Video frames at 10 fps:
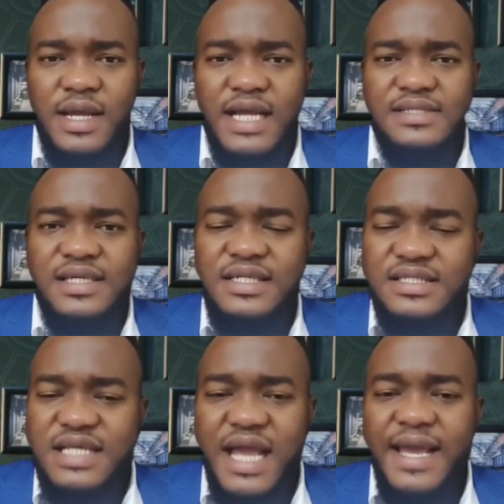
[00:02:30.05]
I said, this
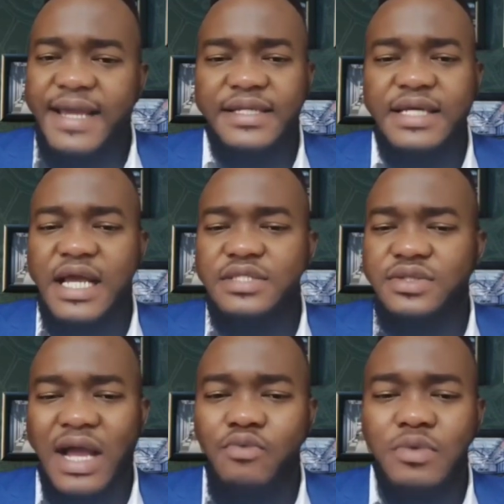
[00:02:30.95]
guy idea is,
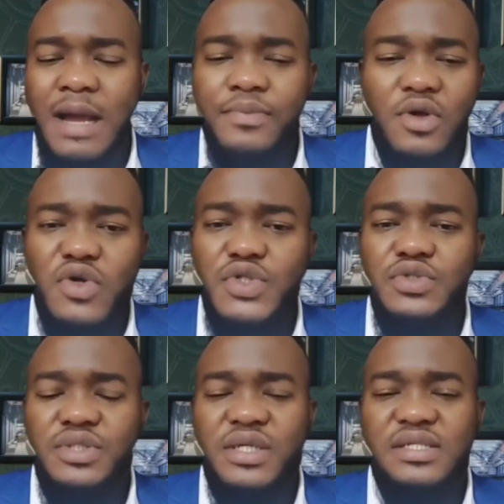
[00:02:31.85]
I'm not going to
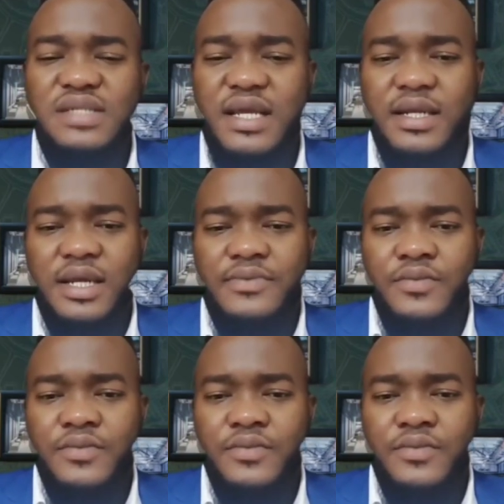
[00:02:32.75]
take this idea.